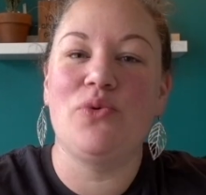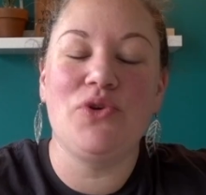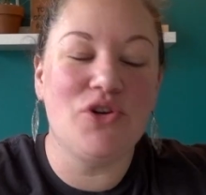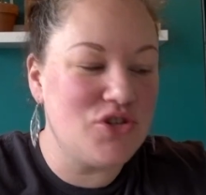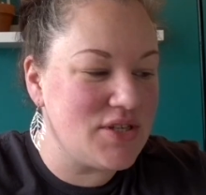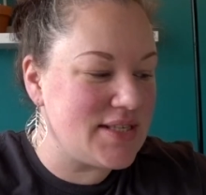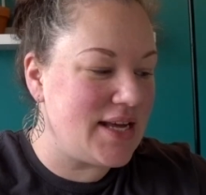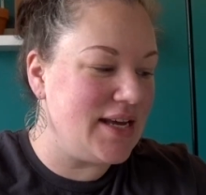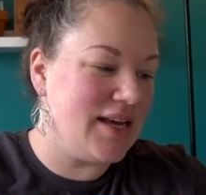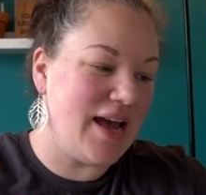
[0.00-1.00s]
You're just
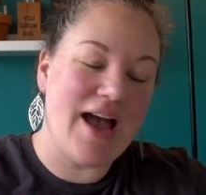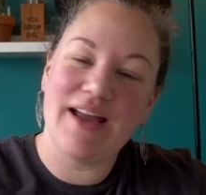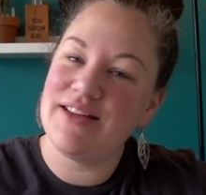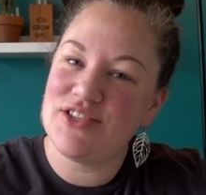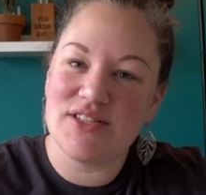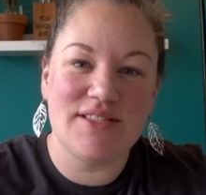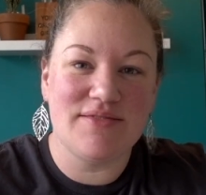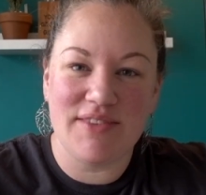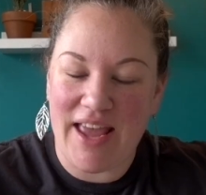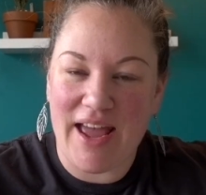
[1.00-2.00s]
like, I just
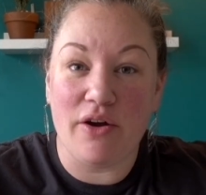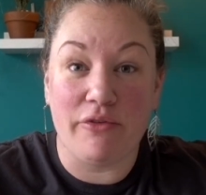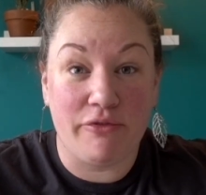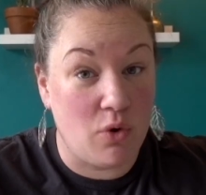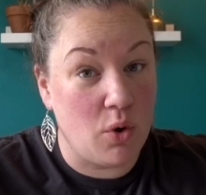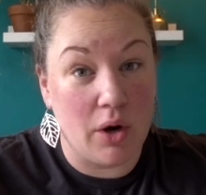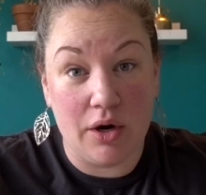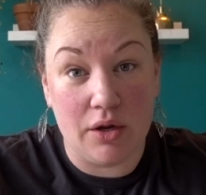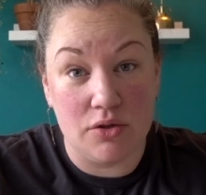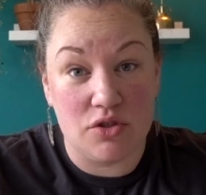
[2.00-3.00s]
can't
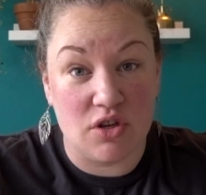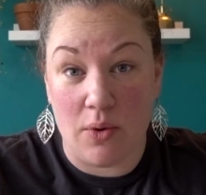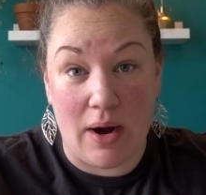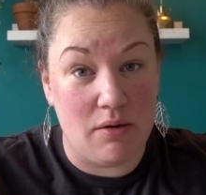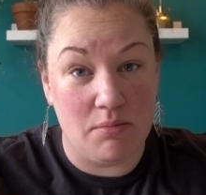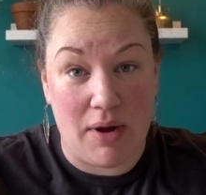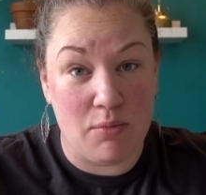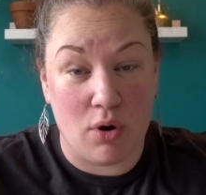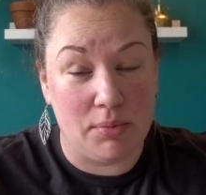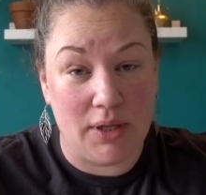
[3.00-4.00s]
afford to go out and buy
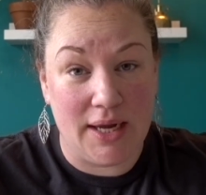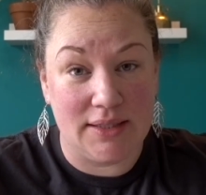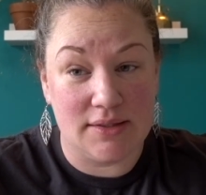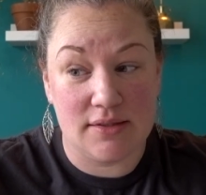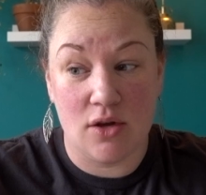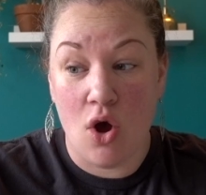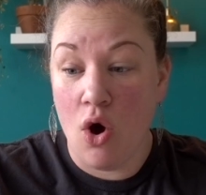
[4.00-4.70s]
more plants.